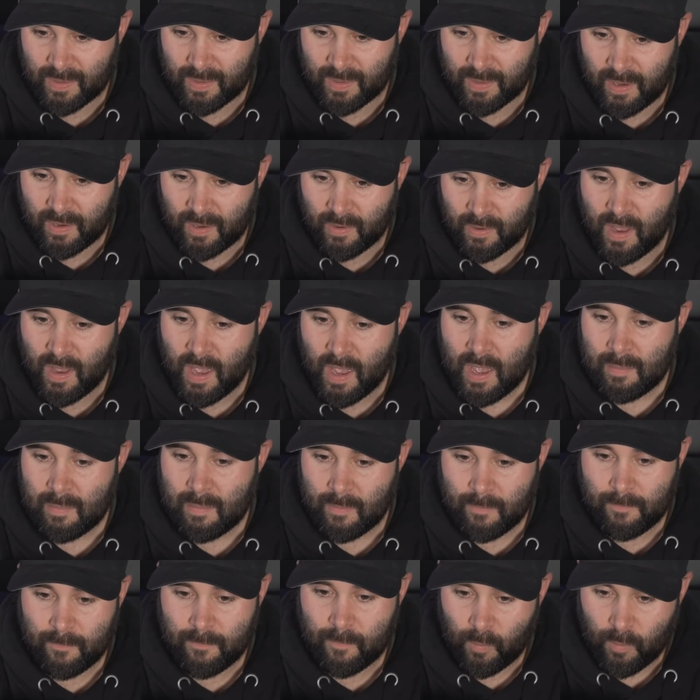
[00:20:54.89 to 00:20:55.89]
ago
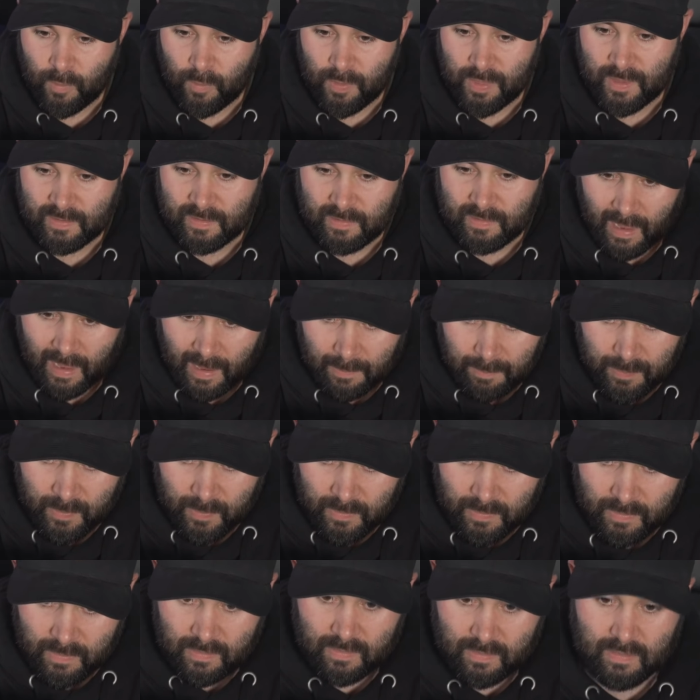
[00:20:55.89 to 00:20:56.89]
before this
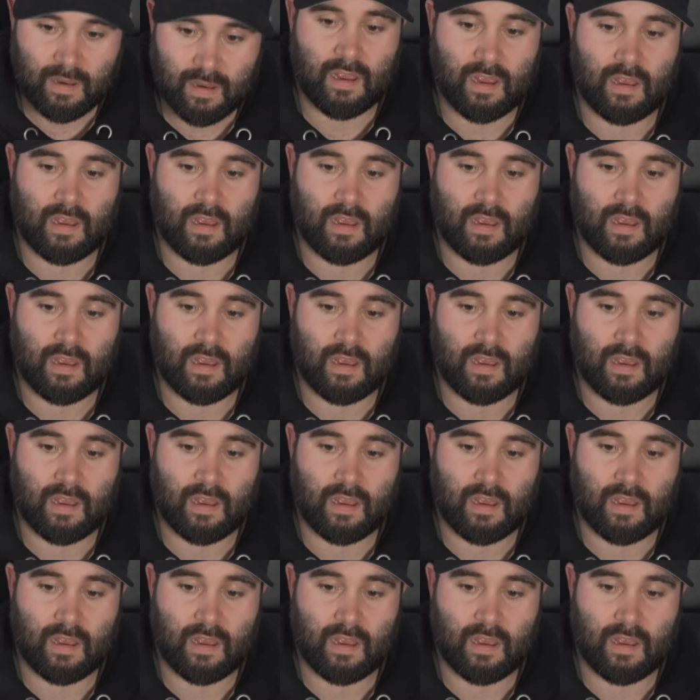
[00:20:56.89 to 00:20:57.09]
happened,